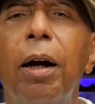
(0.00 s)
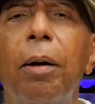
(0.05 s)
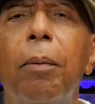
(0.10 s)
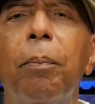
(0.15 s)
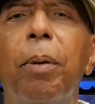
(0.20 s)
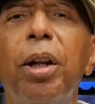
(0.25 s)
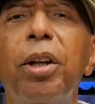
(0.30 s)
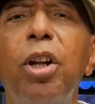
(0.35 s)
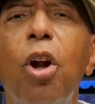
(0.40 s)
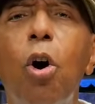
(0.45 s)

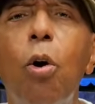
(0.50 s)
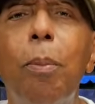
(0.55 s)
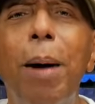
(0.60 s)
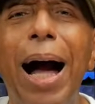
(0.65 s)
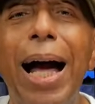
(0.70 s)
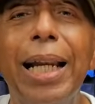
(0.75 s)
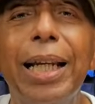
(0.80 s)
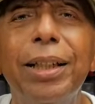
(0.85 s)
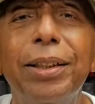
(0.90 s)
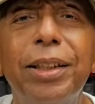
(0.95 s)
But
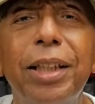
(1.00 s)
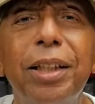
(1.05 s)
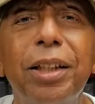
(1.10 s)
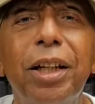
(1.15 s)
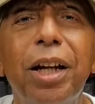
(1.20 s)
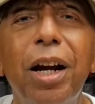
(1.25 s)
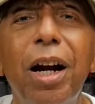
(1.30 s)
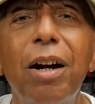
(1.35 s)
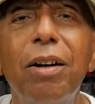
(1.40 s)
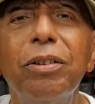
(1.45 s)
nobody's
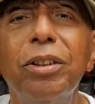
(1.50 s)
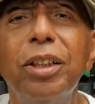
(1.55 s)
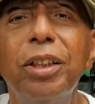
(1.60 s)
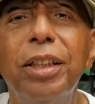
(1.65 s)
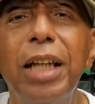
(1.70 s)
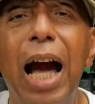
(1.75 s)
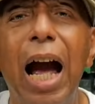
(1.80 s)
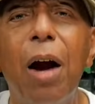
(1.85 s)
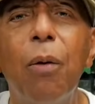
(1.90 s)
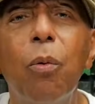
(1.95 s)
encouraging
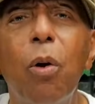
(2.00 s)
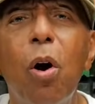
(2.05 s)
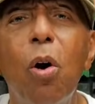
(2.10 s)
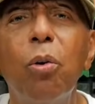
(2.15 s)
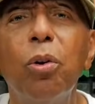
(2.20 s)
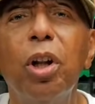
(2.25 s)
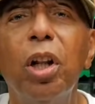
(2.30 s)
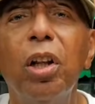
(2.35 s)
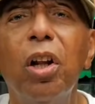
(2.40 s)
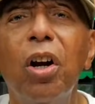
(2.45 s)

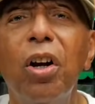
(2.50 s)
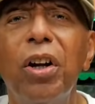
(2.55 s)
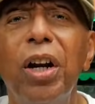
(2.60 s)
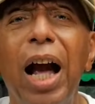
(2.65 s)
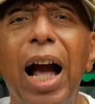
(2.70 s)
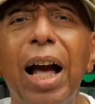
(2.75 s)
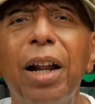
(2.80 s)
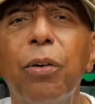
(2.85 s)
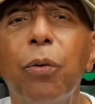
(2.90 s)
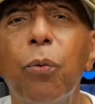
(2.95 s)
Tyrone to learn
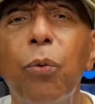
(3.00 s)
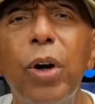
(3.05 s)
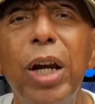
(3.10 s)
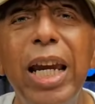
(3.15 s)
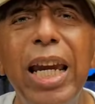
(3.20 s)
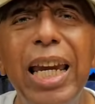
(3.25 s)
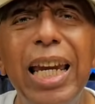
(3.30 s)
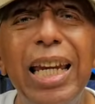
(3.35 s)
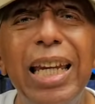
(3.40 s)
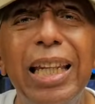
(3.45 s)
how to
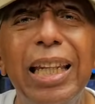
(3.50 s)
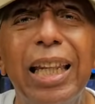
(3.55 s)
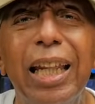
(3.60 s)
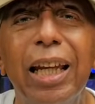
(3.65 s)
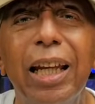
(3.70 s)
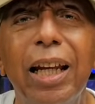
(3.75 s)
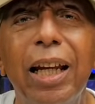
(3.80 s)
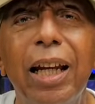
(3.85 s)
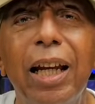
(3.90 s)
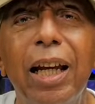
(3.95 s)
read.
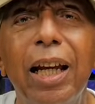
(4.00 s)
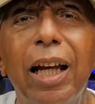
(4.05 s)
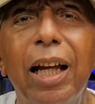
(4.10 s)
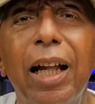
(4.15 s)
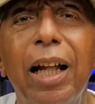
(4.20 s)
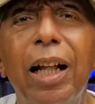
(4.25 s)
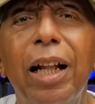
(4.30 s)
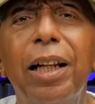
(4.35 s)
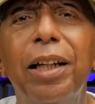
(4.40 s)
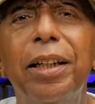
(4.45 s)

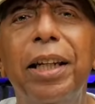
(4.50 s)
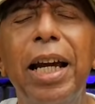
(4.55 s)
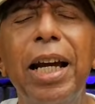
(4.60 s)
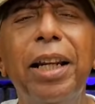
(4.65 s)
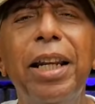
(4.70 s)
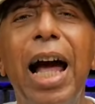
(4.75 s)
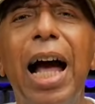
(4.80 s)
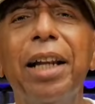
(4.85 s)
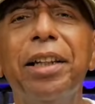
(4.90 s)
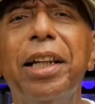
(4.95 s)
They're
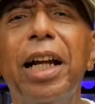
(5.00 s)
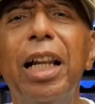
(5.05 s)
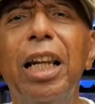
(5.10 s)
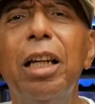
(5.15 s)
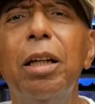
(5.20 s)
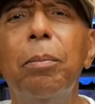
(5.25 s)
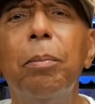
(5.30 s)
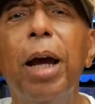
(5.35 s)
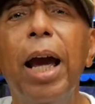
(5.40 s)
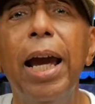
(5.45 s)
not
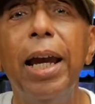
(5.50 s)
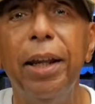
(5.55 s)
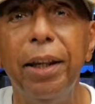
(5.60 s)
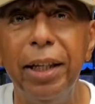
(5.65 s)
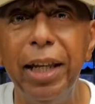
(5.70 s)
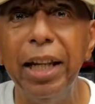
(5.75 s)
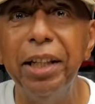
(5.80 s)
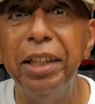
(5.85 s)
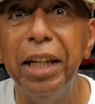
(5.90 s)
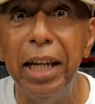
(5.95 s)
telling him, hey,
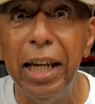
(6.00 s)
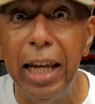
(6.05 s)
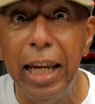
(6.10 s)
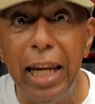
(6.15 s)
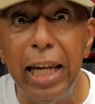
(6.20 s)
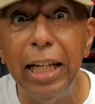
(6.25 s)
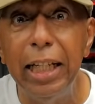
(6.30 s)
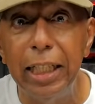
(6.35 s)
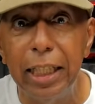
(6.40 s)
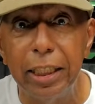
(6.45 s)
get the
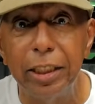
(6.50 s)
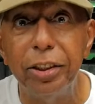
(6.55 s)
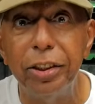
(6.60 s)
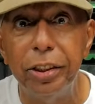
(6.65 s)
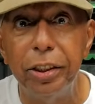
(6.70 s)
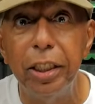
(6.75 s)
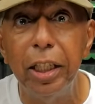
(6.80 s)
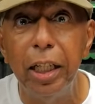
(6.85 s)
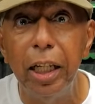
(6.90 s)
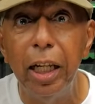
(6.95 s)

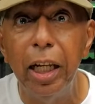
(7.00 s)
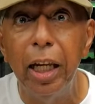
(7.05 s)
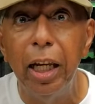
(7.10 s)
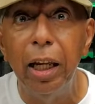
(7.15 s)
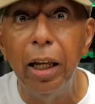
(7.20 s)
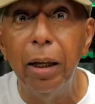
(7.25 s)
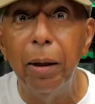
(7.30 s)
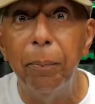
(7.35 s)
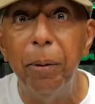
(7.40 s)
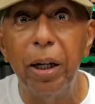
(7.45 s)
English.
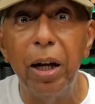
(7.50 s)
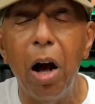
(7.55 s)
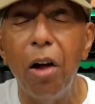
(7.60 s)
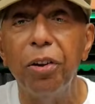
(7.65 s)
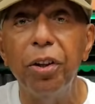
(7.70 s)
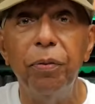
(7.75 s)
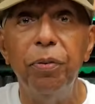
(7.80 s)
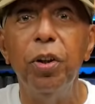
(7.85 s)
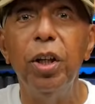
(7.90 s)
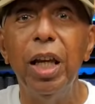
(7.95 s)

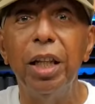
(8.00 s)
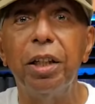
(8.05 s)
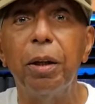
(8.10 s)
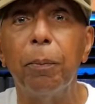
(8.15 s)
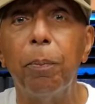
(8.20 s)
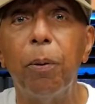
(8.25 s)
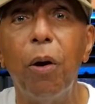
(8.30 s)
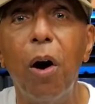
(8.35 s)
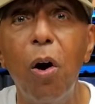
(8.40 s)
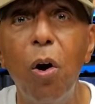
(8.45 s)
Because if you get the
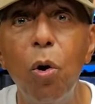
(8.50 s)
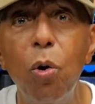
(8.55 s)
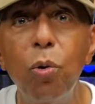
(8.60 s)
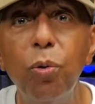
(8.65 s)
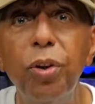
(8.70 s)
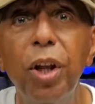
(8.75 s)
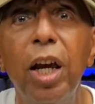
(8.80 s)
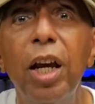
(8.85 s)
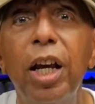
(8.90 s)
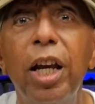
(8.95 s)

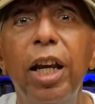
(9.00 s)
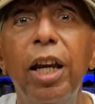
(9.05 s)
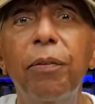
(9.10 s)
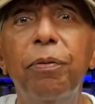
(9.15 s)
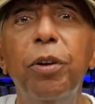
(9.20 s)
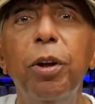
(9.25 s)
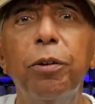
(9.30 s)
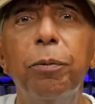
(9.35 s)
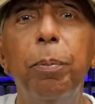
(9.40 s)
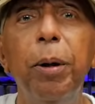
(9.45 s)
pros, if
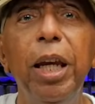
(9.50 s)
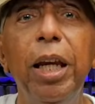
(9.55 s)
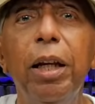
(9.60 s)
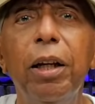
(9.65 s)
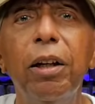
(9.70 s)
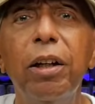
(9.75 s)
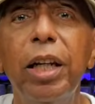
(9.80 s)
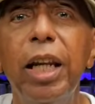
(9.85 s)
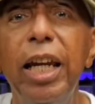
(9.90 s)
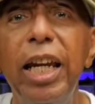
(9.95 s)
you speak
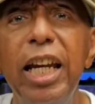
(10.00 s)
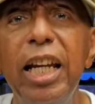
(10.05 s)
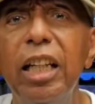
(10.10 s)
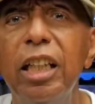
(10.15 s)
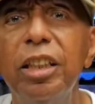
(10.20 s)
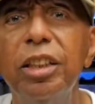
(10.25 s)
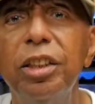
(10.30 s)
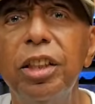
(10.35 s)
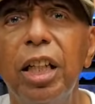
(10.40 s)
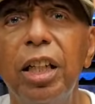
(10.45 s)
good
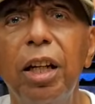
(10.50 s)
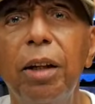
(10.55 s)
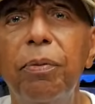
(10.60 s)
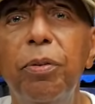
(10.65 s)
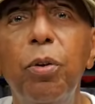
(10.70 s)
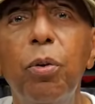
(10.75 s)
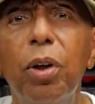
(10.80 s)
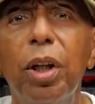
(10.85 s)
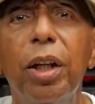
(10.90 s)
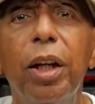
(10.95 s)
English, and if
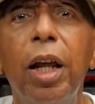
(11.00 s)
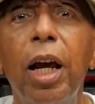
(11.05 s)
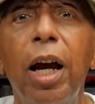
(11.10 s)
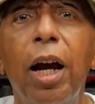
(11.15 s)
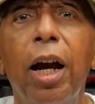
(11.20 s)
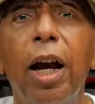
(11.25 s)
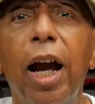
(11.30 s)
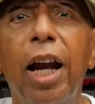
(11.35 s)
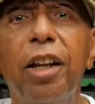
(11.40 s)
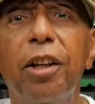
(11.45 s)
you can
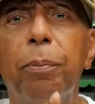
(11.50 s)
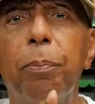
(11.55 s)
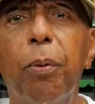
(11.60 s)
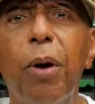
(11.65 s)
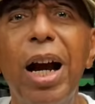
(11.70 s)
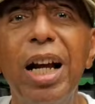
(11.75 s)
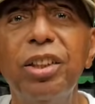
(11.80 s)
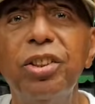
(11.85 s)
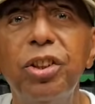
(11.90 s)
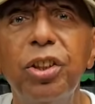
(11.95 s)

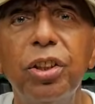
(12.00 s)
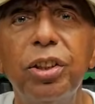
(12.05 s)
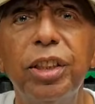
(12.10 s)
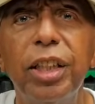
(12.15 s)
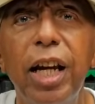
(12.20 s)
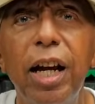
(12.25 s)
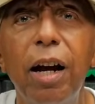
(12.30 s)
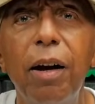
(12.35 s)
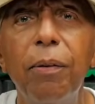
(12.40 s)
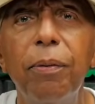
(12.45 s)
express
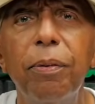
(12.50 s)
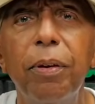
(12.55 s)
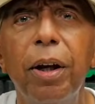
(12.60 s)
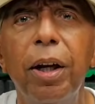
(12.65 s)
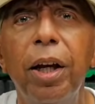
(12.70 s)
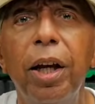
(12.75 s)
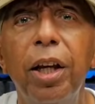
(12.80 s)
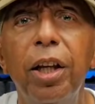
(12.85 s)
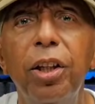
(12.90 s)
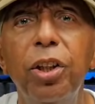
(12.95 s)
yourself,
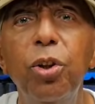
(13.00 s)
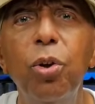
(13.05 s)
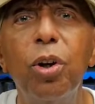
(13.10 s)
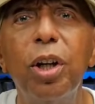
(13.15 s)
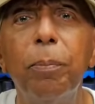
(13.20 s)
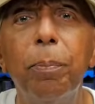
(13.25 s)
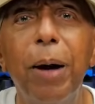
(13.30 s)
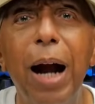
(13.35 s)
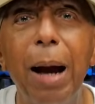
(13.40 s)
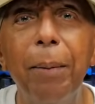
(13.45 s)
you
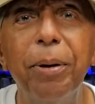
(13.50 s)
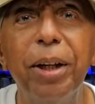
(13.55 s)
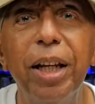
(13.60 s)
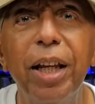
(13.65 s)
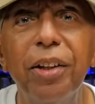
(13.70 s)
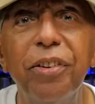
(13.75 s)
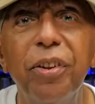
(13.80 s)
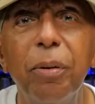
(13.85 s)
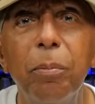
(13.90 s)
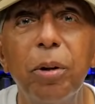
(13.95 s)
could probably
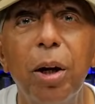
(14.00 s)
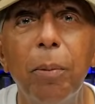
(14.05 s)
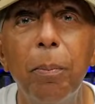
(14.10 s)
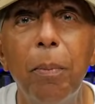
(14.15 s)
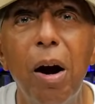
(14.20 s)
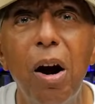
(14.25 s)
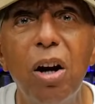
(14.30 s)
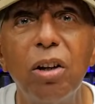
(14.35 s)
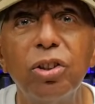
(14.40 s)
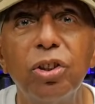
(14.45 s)
get some
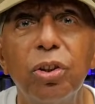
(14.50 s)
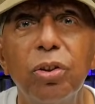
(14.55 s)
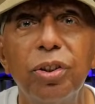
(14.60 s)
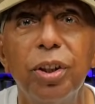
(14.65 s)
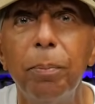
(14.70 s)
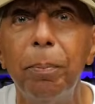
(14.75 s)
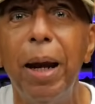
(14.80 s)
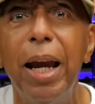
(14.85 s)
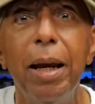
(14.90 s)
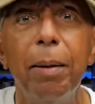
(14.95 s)
commercials
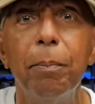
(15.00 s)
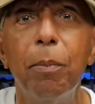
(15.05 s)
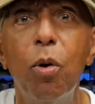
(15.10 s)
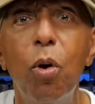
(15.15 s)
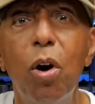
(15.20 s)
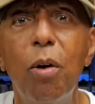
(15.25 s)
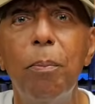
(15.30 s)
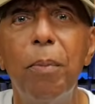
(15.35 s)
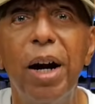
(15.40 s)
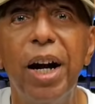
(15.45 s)
and make
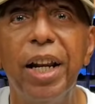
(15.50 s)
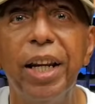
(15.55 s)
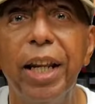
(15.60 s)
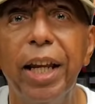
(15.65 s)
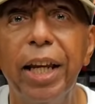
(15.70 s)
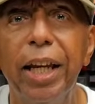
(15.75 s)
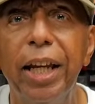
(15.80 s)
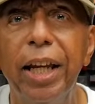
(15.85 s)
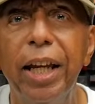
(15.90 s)
more money.